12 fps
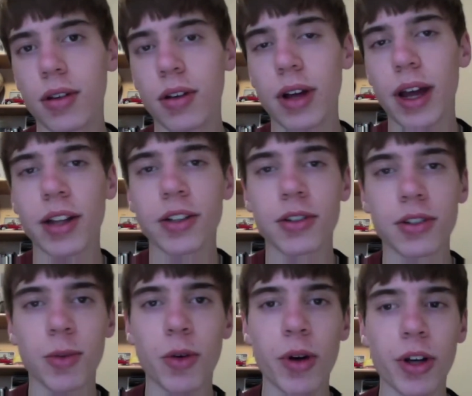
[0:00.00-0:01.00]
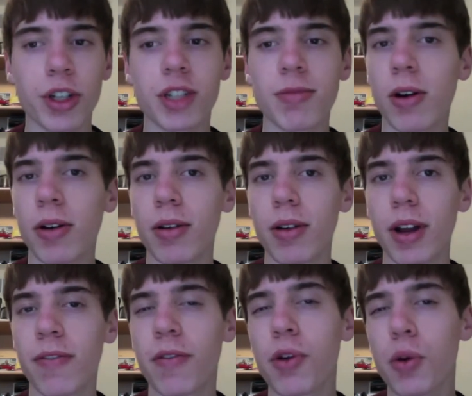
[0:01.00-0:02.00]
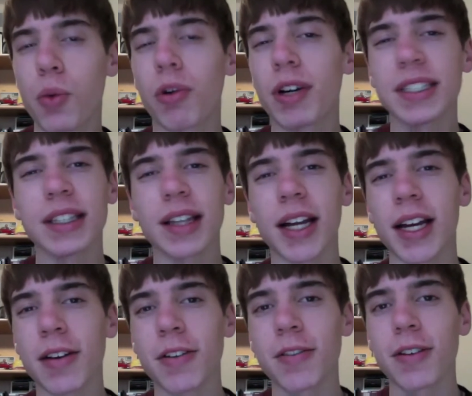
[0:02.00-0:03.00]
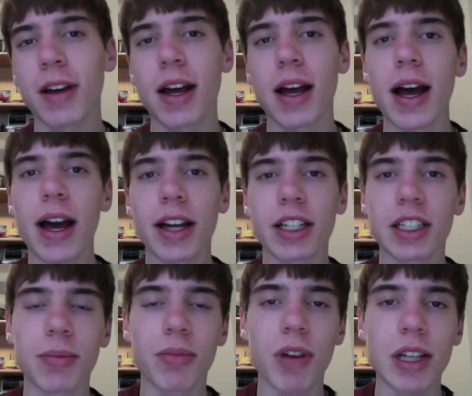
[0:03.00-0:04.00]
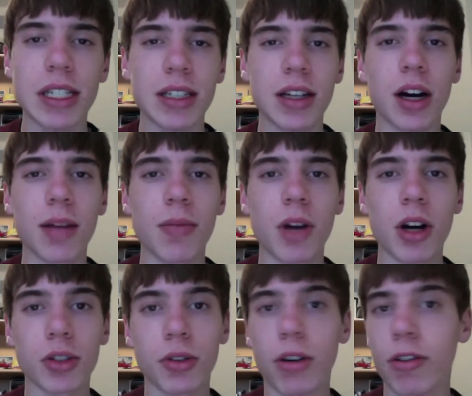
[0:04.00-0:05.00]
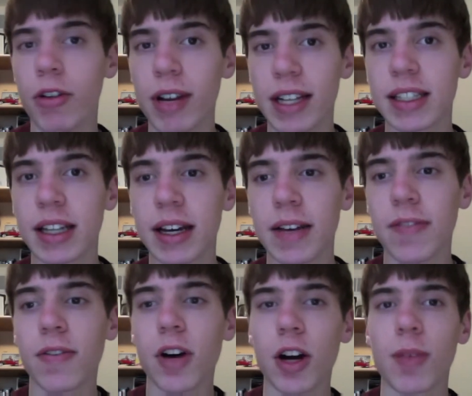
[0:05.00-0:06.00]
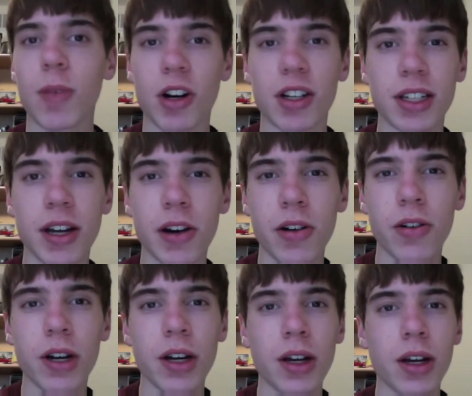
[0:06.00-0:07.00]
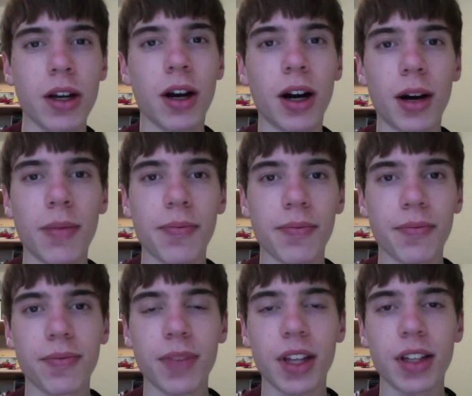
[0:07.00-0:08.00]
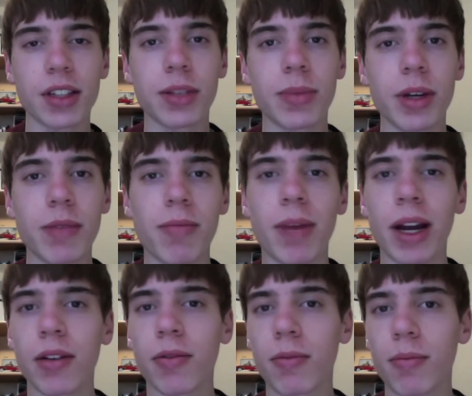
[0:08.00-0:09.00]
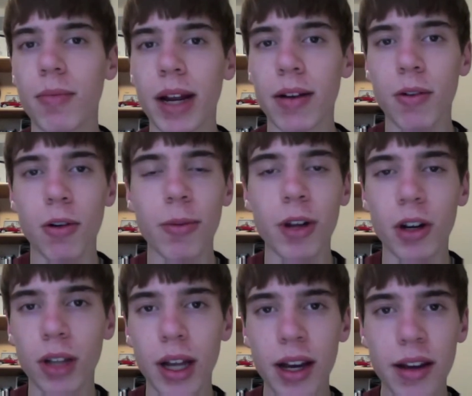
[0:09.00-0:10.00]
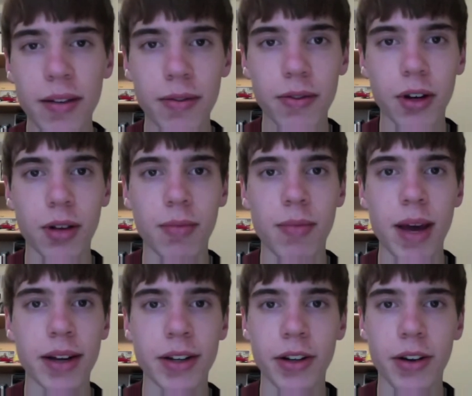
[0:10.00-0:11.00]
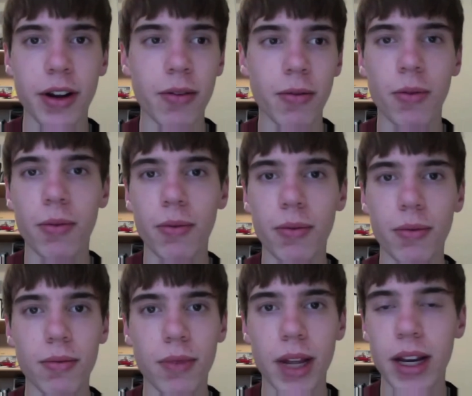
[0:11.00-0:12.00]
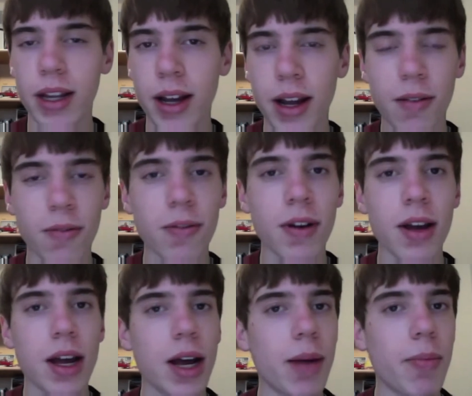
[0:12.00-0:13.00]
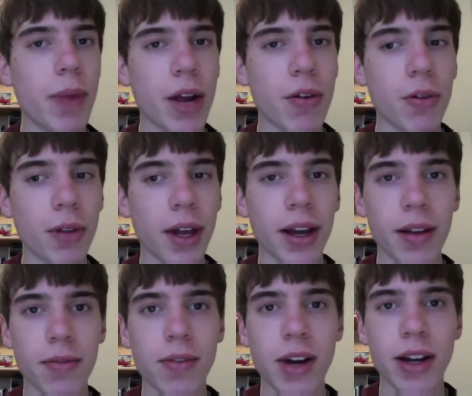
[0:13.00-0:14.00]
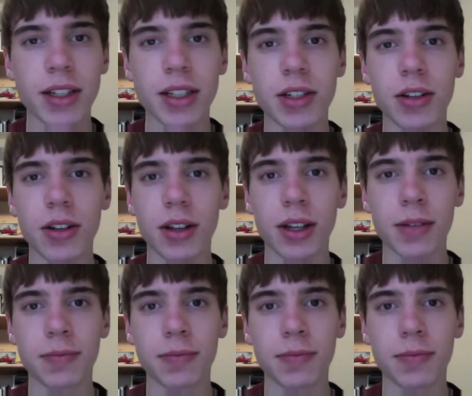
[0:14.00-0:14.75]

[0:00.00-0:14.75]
answer some questions about if there was life actually present on Mars, or if there is life on Mars. Now, this would be microbial life, bacteria, any kind of micro life, not necessarily